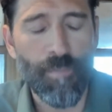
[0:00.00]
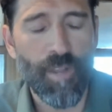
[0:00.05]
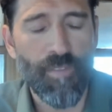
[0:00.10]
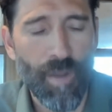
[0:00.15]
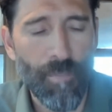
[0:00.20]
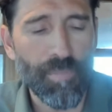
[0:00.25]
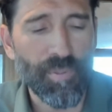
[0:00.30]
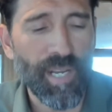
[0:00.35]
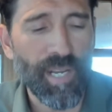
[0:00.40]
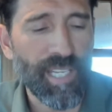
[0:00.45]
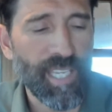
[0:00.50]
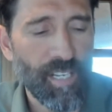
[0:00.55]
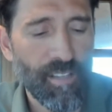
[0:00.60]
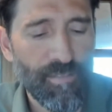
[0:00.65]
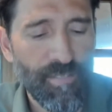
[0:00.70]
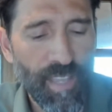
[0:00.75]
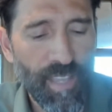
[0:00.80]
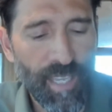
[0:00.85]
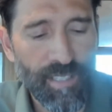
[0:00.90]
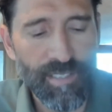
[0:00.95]
I'm planning an
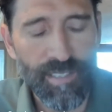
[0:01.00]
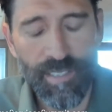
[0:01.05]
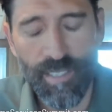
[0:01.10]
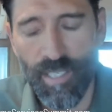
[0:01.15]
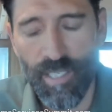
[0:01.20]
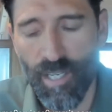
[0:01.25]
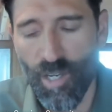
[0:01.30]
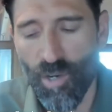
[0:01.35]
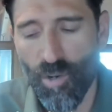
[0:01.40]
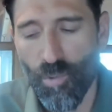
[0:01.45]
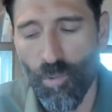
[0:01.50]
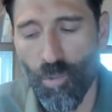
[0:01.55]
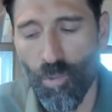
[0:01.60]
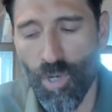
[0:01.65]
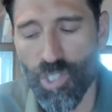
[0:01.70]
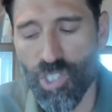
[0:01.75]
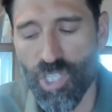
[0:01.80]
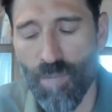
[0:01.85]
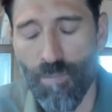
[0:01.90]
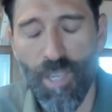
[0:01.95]
event,
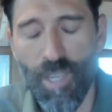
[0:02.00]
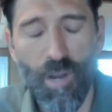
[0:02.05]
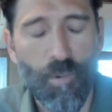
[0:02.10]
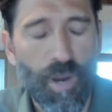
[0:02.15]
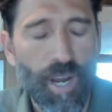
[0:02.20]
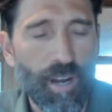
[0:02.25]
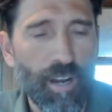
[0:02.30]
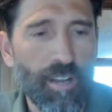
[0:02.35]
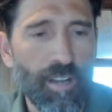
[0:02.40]
what should I be aware